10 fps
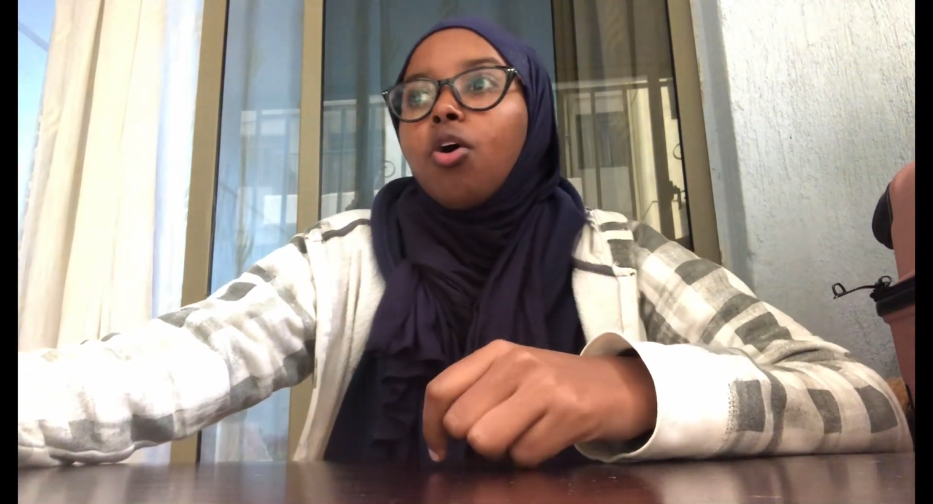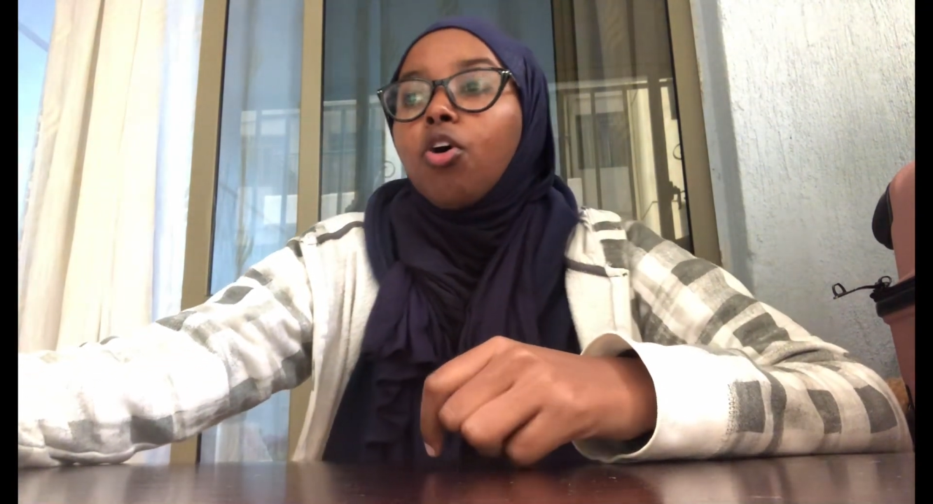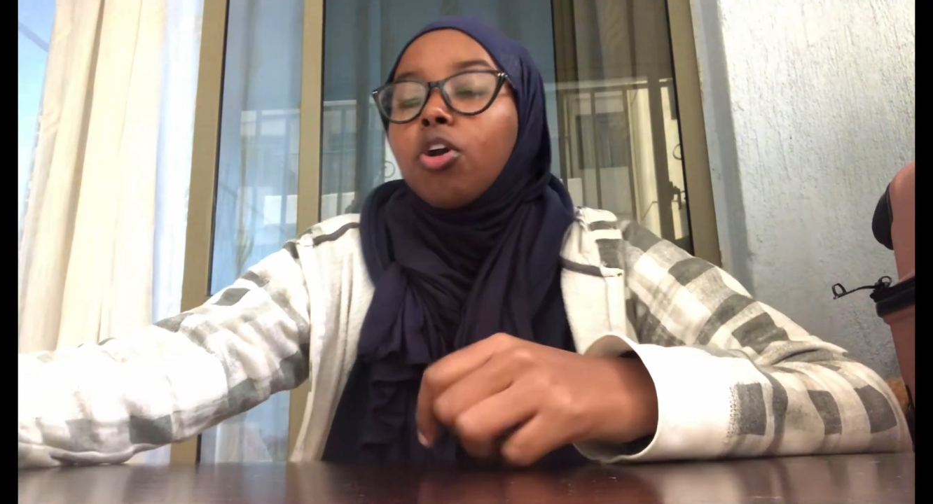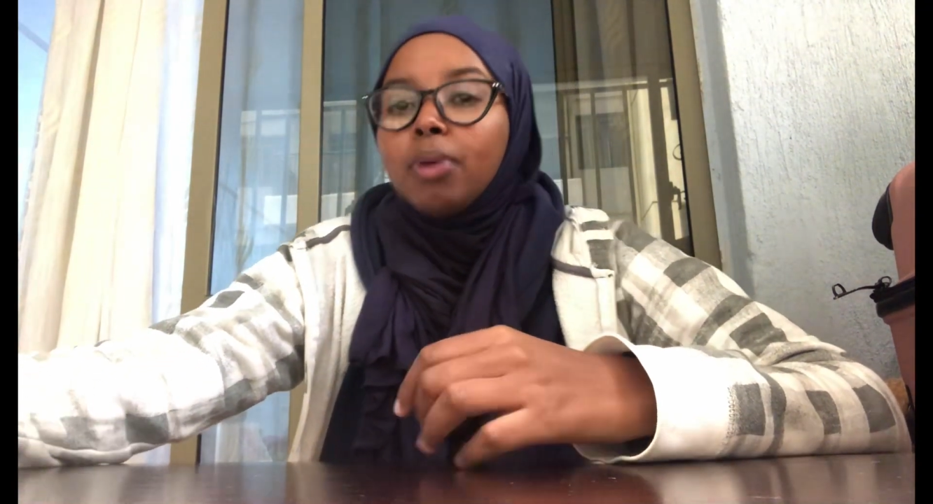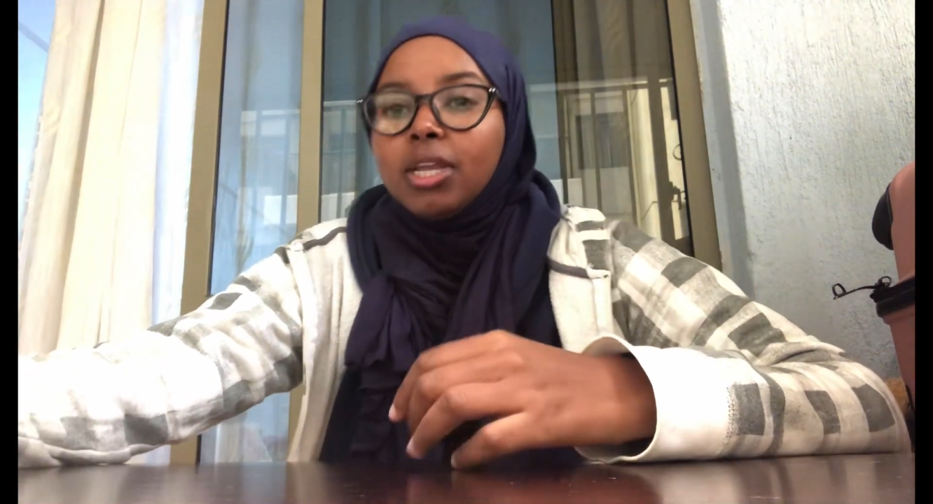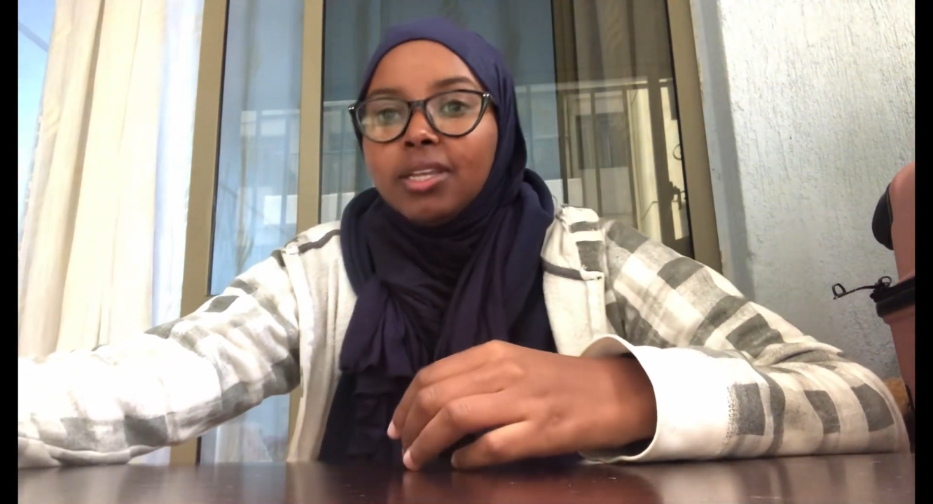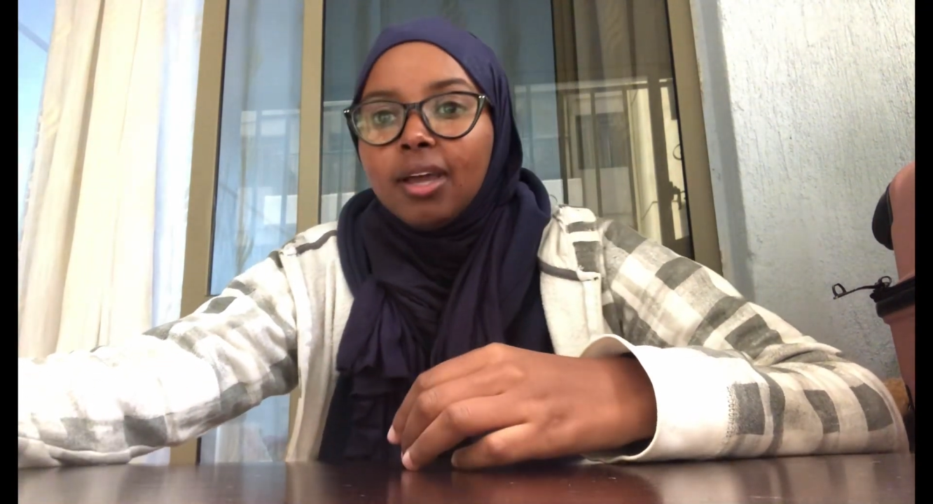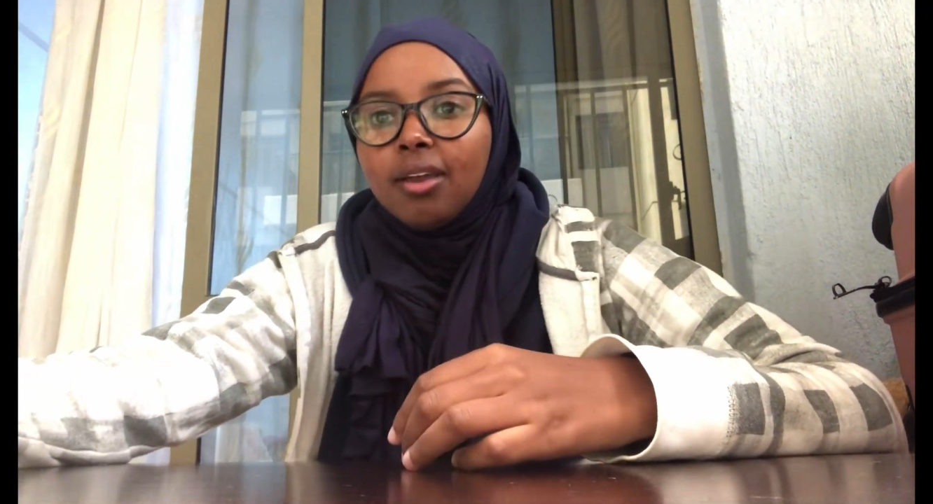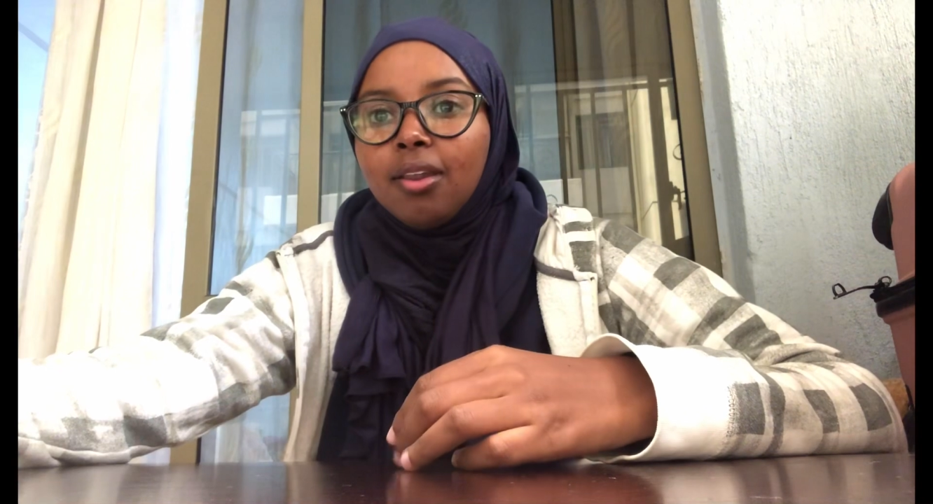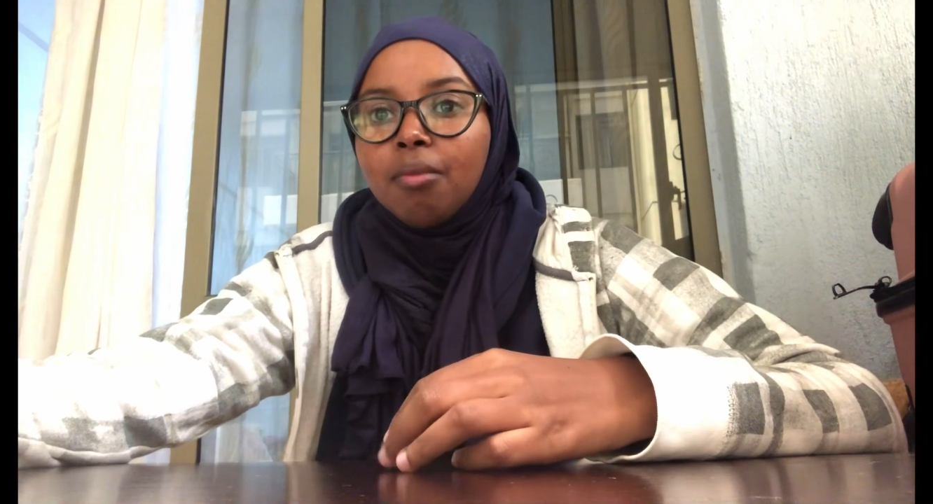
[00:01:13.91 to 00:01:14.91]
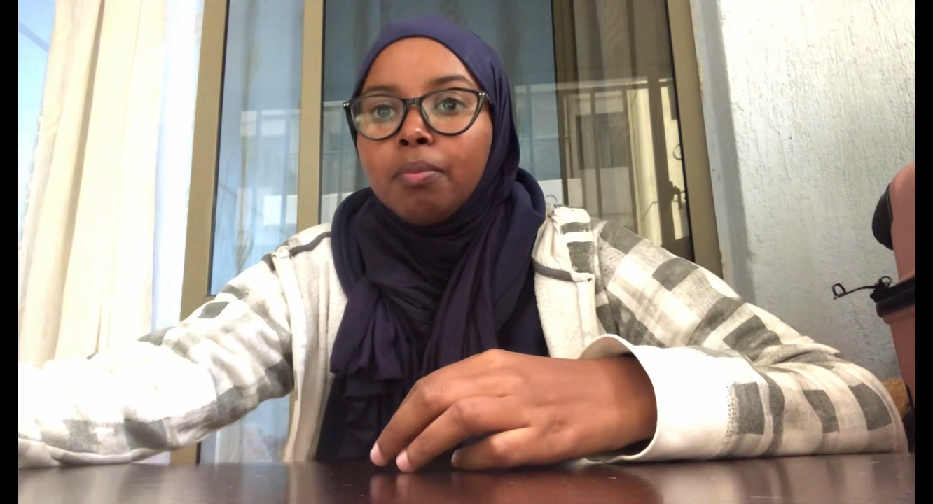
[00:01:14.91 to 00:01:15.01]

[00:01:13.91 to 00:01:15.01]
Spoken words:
on my channel,